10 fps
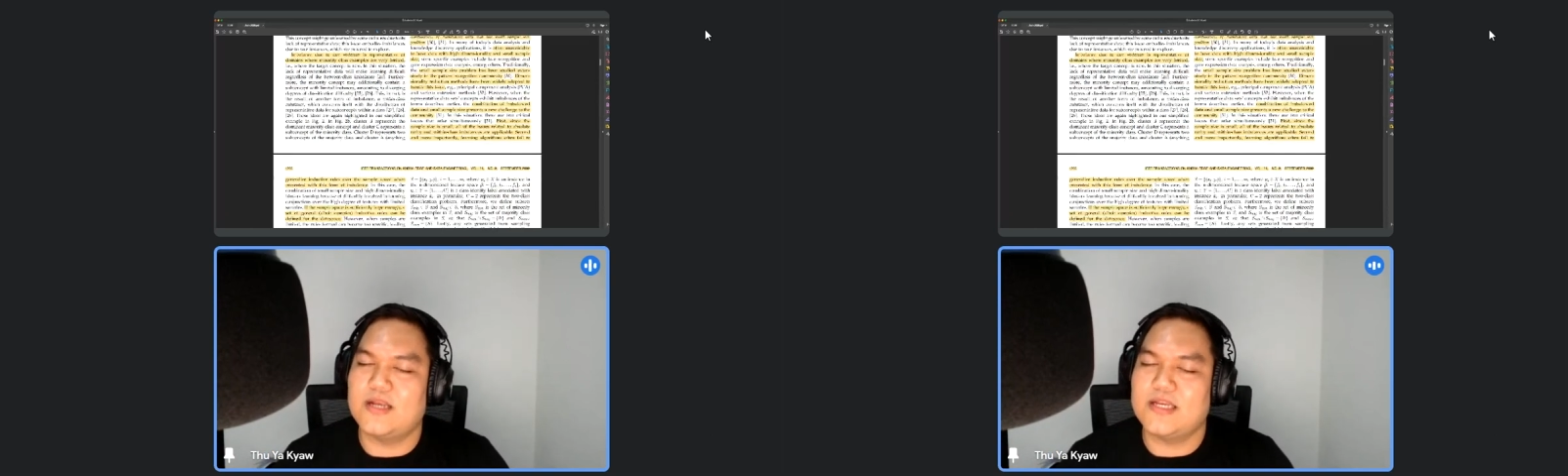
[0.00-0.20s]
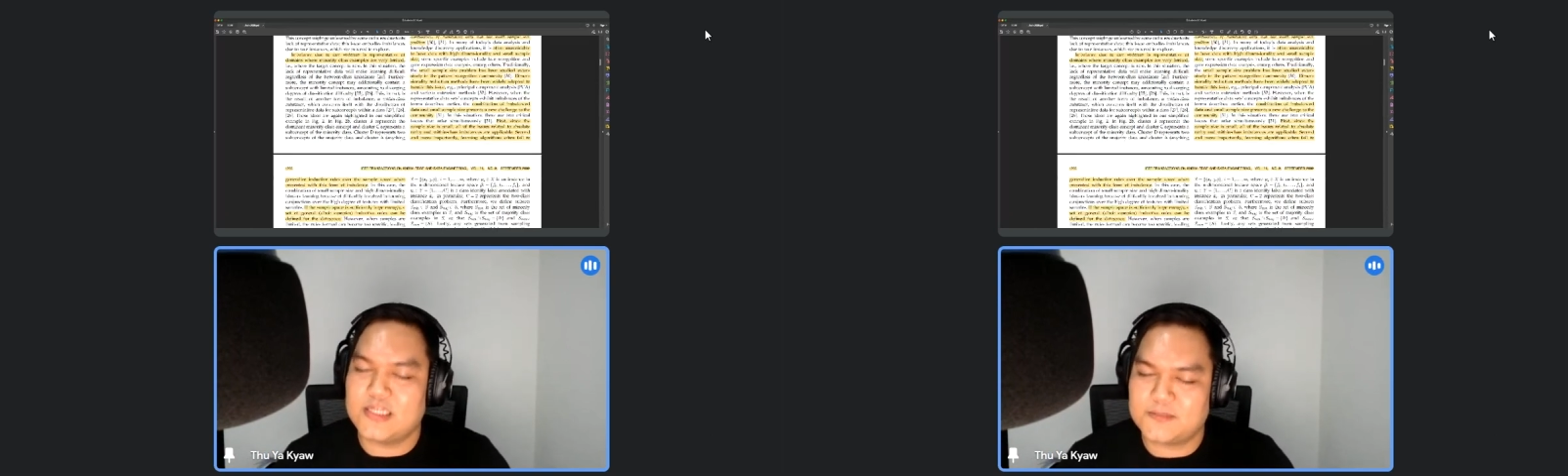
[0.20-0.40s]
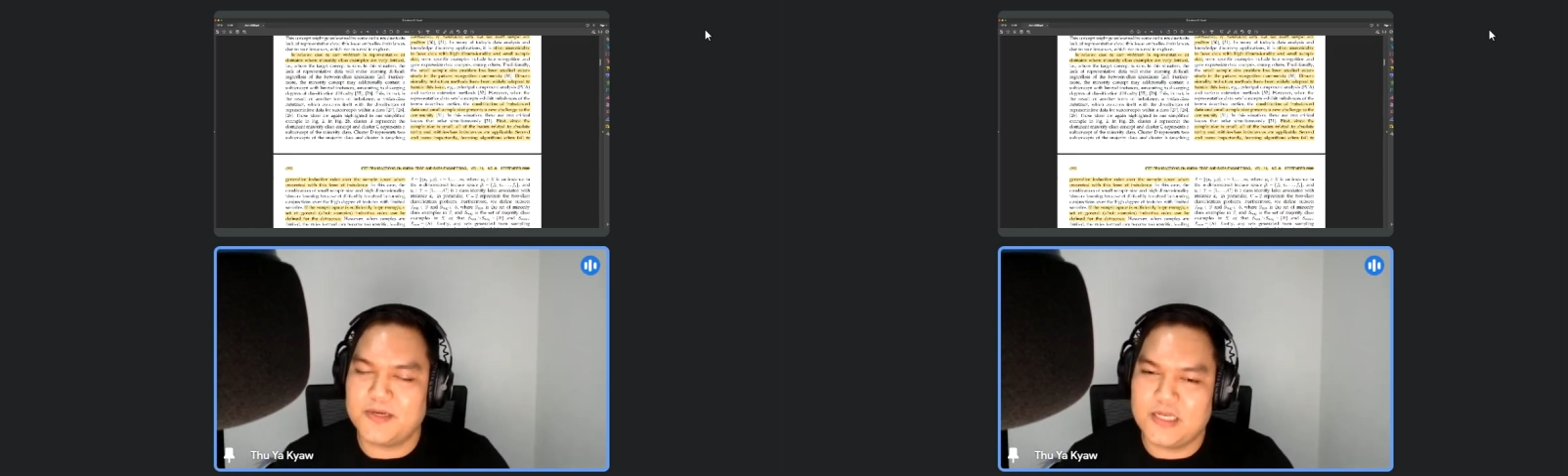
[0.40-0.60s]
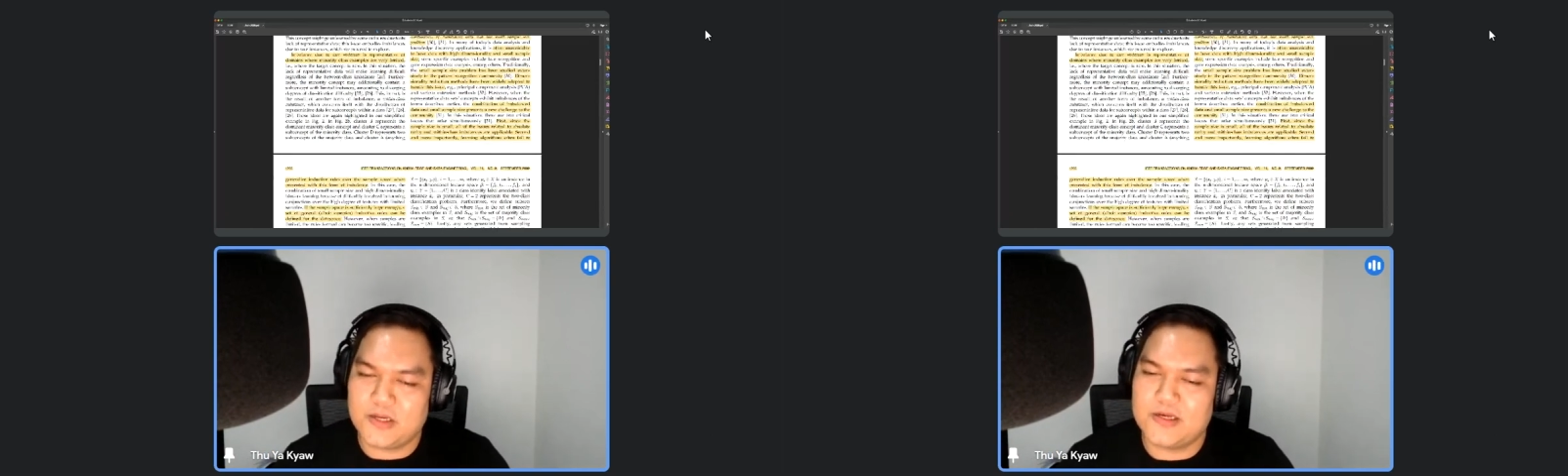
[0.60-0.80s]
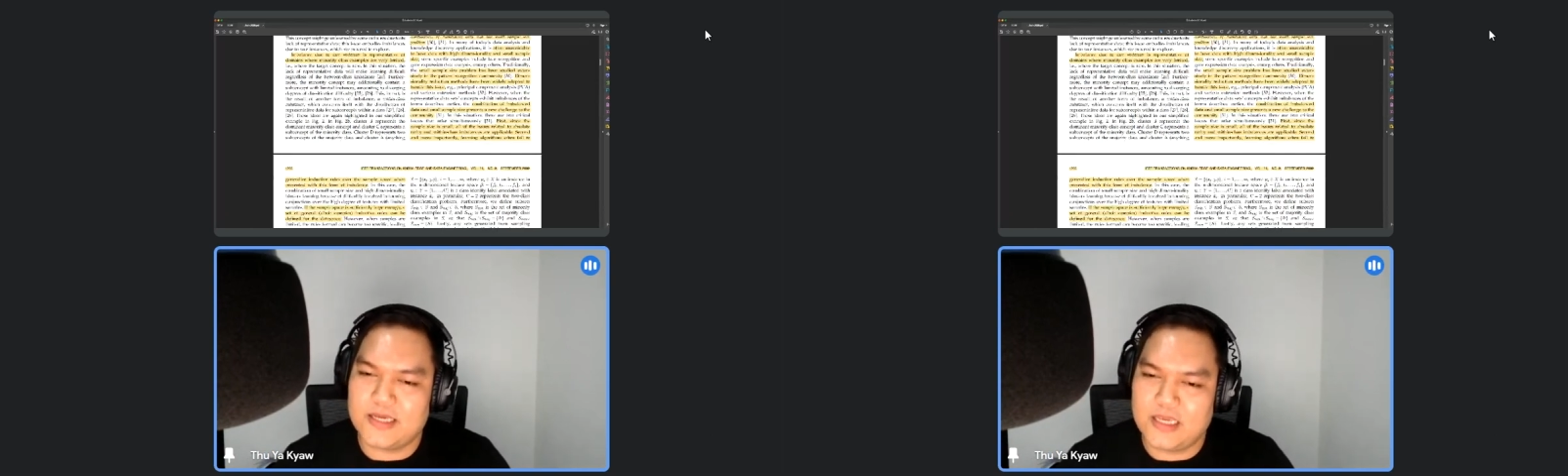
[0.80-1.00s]
what is
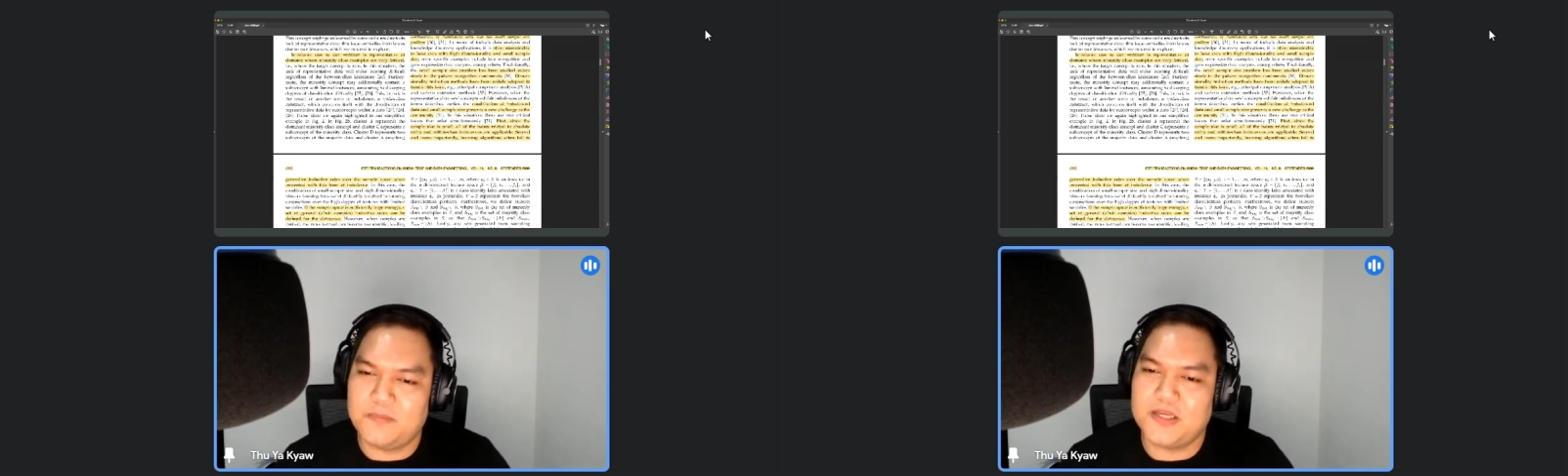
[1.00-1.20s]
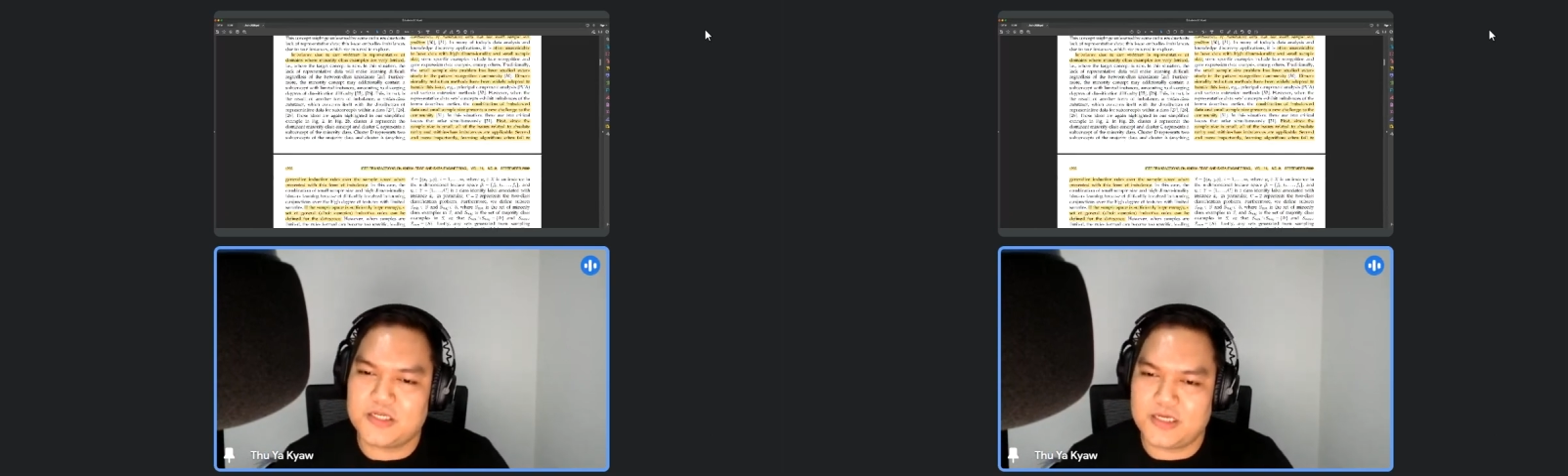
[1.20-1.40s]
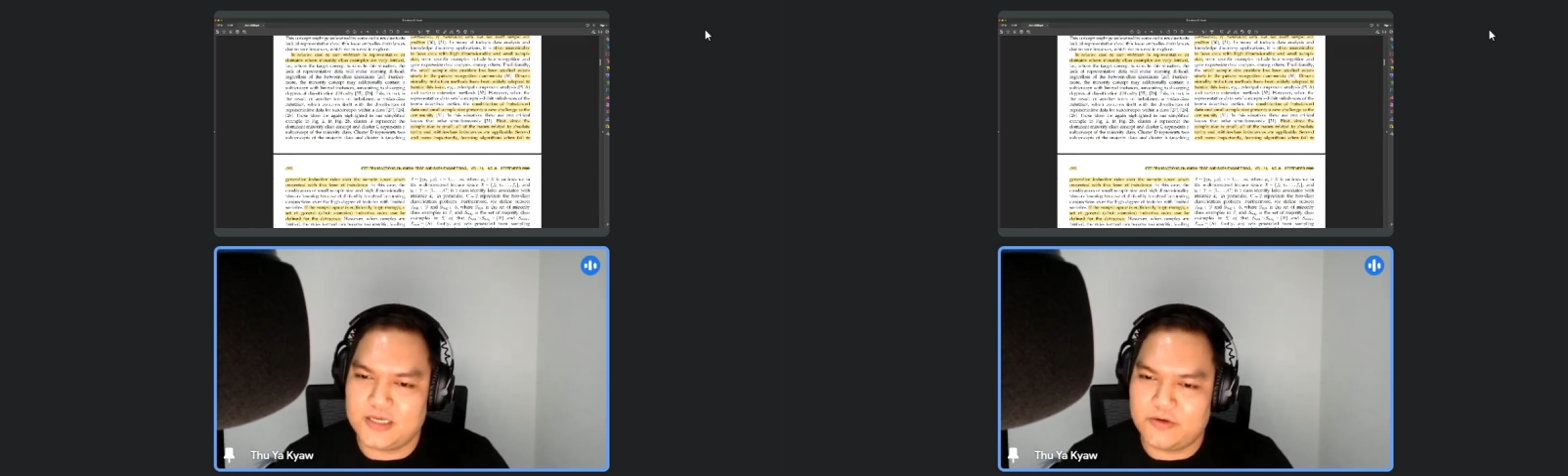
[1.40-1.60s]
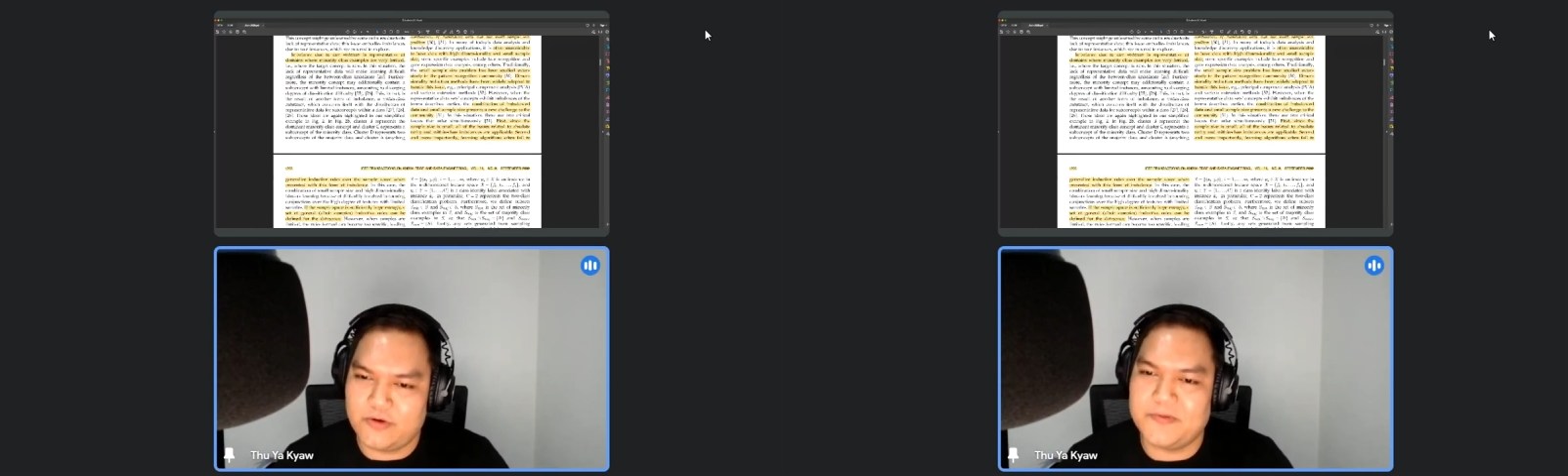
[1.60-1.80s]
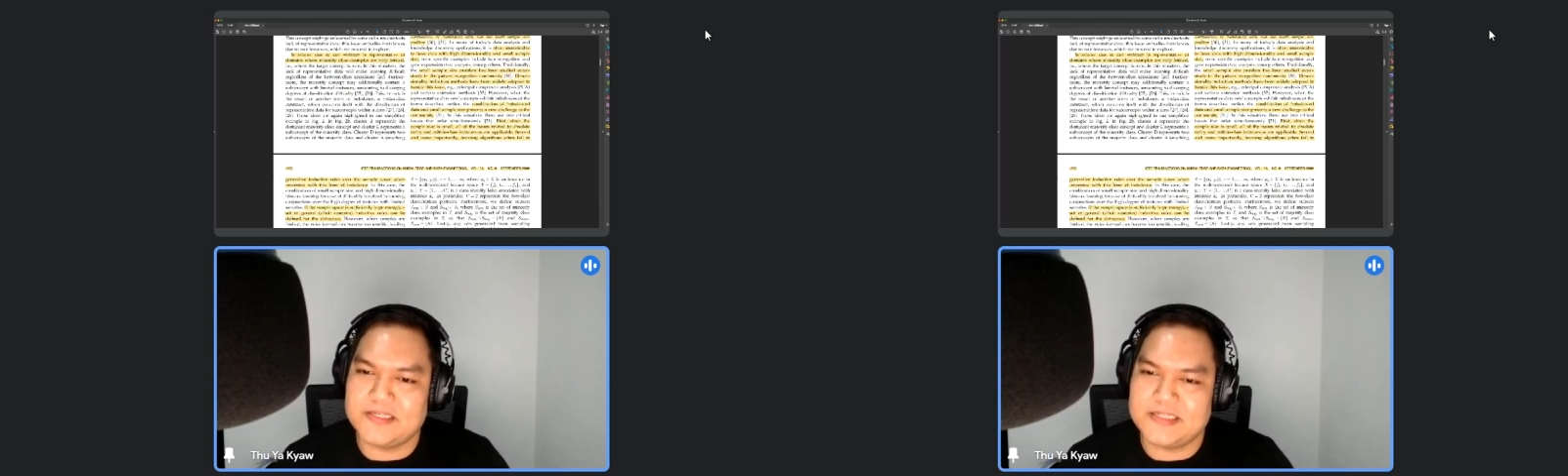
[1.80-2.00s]
particular image
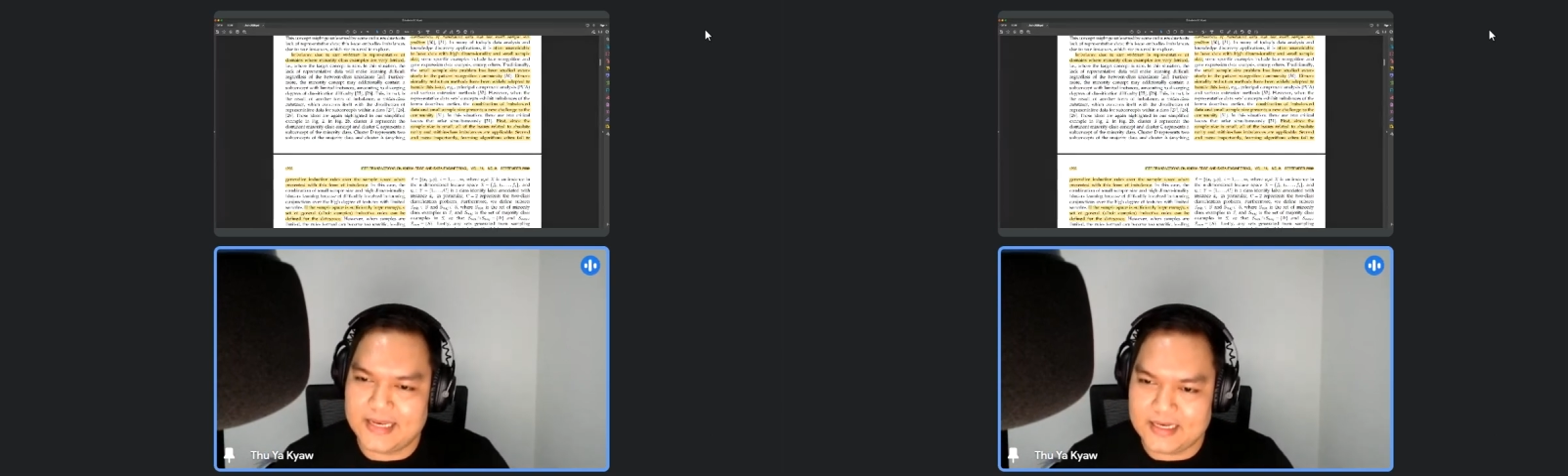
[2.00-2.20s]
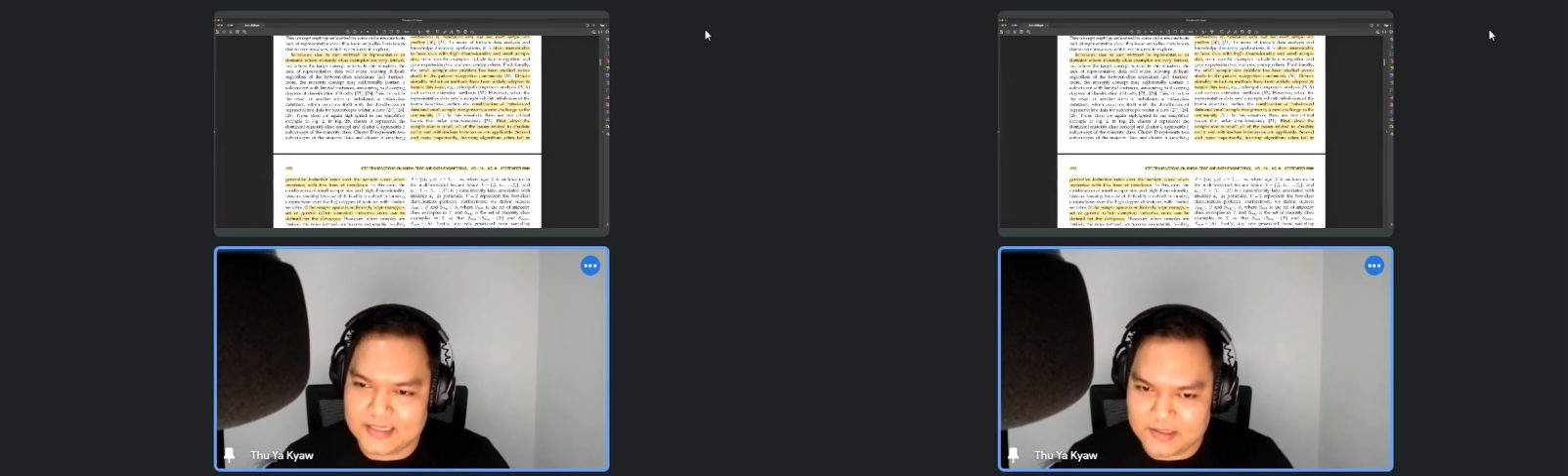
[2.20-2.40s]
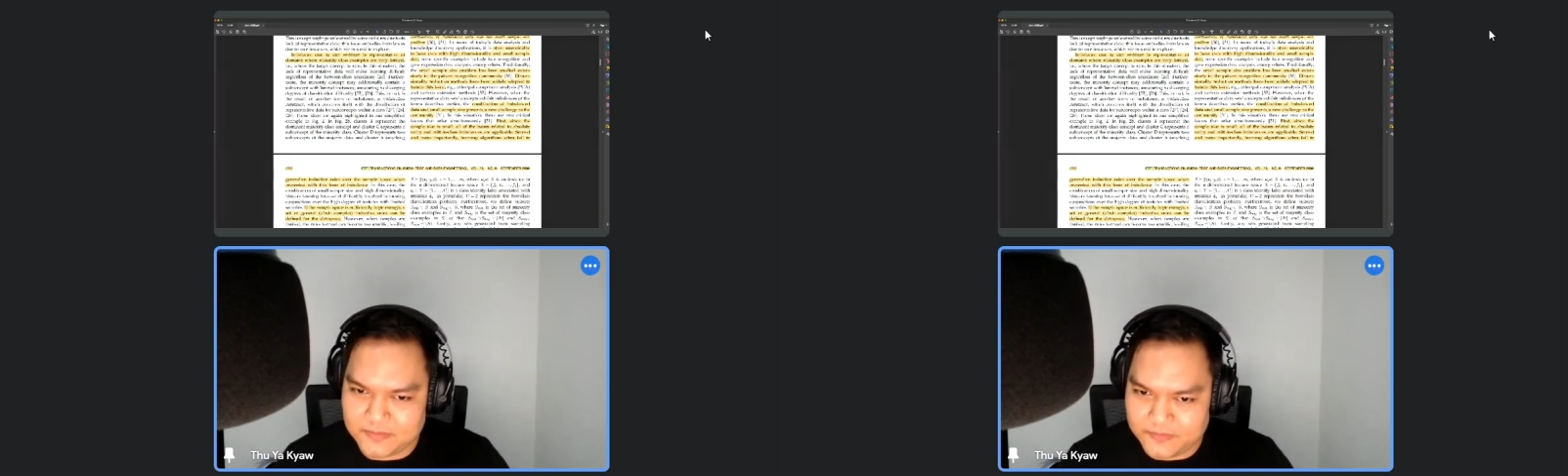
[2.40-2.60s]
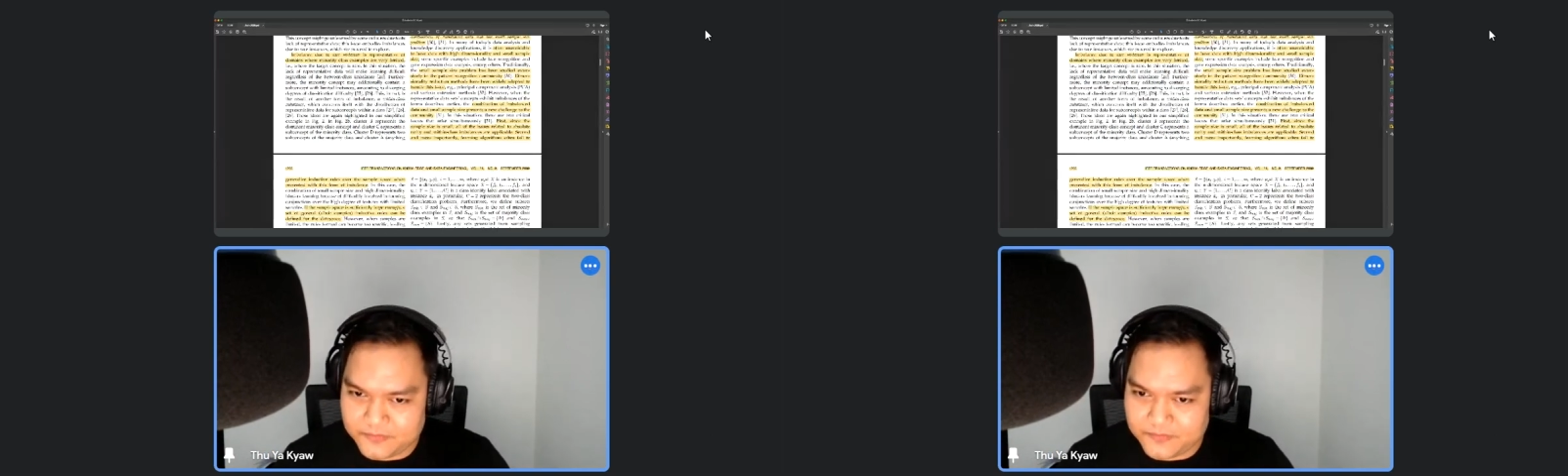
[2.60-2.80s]
represent.